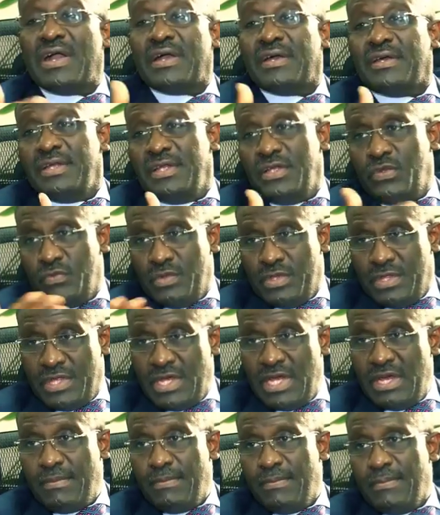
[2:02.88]
agreed with
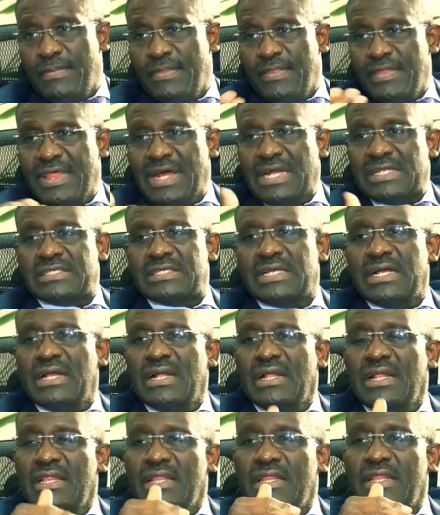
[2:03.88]
them that
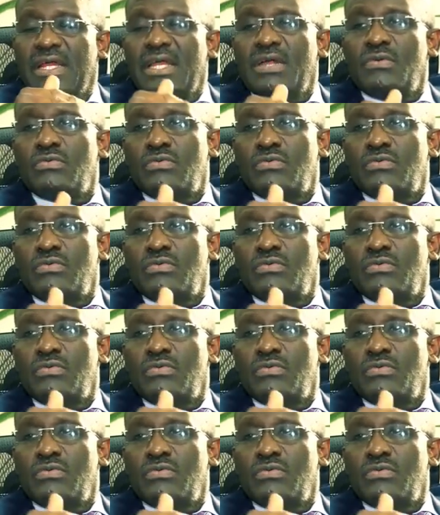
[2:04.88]
they